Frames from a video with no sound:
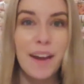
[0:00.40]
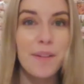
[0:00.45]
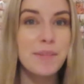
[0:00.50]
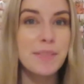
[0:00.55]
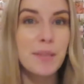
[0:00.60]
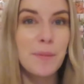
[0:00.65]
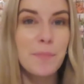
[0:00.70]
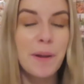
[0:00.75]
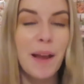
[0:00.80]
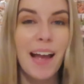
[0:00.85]
Hey,
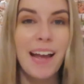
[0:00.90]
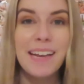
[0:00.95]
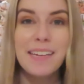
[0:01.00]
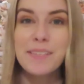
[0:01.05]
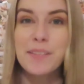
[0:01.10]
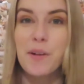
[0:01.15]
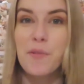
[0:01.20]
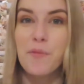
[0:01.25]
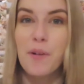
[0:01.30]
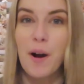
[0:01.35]
what's up
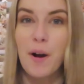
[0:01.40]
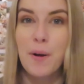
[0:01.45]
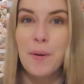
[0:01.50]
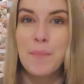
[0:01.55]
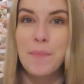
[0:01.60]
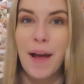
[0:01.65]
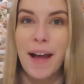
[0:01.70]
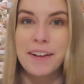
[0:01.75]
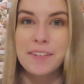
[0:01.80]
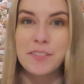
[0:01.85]
guys?
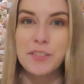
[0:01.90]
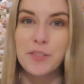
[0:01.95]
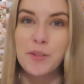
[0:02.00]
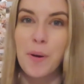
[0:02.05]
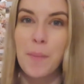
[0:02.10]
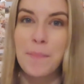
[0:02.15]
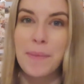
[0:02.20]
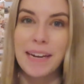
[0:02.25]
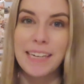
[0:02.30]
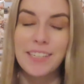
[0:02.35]
Welcome back
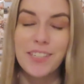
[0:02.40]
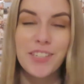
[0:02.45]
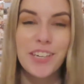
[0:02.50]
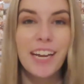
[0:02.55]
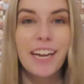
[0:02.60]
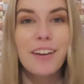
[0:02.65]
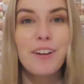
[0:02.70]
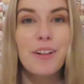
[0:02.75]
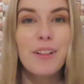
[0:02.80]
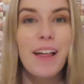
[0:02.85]
to my
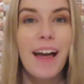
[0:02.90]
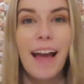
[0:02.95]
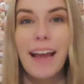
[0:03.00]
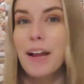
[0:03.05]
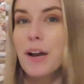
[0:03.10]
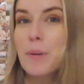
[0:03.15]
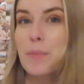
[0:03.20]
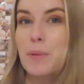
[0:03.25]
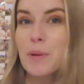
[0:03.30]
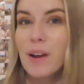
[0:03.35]
channel.
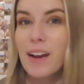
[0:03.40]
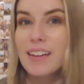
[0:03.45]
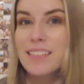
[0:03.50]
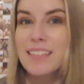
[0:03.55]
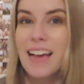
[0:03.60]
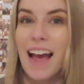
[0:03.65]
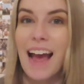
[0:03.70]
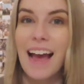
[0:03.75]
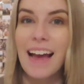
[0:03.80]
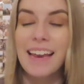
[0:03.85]
I hope you
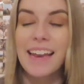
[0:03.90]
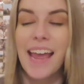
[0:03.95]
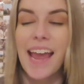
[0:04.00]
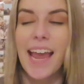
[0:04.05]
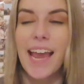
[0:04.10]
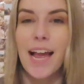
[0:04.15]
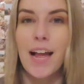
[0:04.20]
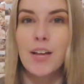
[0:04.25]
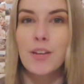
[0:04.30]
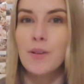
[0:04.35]
guys had
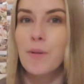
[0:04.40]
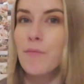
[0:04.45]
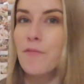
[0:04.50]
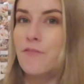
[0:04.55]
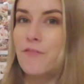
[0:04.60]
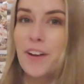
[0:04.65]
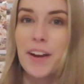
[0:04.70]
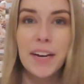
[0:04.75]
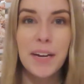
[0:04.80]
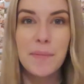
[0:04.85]
a
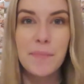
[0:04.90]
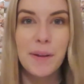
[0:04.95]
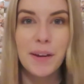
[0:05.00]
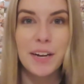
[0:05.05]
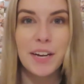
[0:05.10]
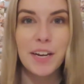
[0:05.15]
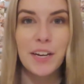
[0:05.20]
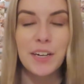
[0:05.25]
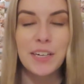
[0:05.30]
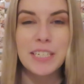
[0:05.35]
very
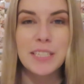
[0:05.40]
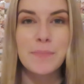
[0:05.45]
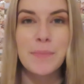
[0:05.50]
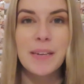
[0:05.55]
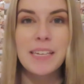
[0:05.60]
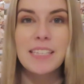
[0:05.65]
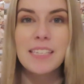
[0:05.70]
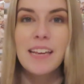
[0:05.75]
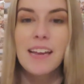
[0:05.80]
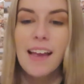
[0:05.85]
Merry
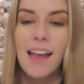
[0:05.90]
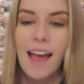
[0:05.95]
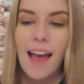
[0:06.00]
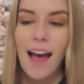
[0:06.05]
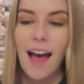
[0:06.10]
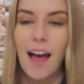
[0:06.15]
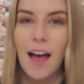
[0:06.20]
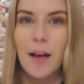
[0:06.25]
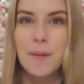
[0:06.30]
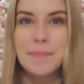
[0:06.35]
Christmas.
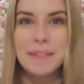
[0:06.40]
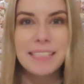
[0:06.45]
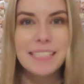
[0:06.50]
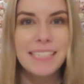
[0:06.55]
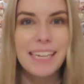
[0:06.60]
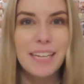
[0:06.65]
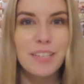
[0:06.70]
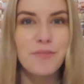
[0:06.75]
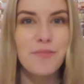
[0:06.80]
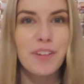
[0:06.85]
In
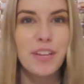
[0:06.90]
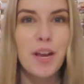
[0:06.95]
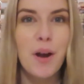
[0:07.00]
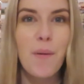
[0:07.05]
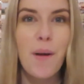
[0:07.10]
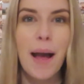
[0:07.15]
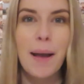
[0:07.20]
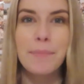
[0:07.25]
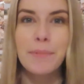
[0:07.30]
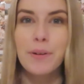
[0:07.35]
today's
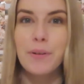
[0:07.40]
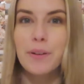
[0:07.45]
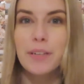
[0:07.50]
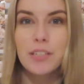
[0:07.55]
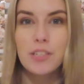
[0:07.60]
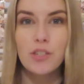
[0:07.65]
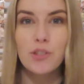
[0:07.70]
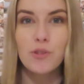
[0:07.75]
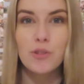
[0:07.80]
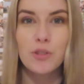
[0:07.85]
video, I'm
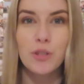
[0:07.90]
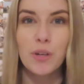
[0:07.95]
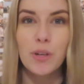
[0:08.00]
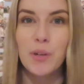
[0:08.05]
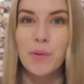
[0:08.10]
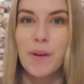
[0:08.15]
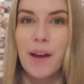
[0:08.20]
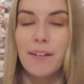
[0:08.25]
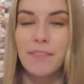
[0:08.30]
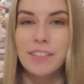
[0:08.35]
going to show
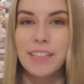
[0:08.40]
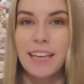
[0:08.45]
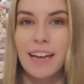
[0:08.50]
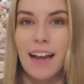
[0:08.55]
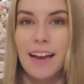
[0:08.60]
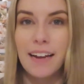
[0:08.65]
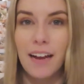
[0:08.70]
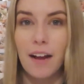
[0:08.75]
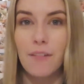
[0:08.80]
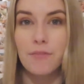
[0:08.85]
you
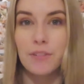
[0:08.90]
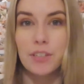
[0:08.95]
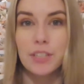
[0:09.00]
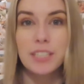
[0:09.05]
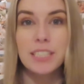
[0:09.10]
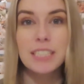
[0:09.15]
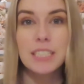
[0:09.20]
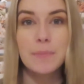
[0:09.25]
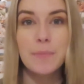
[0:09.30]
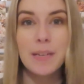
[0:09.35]
everything I got for
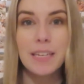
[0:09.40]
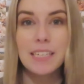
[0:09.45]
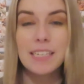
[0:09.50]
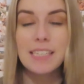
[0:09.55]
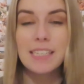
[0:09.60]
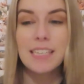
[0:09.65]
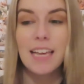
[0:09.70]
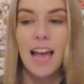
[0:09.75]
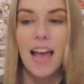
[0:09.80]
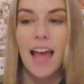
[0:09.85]

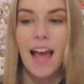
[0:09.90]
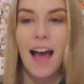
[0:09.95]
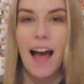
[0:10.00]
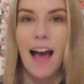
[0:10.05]
Christmas.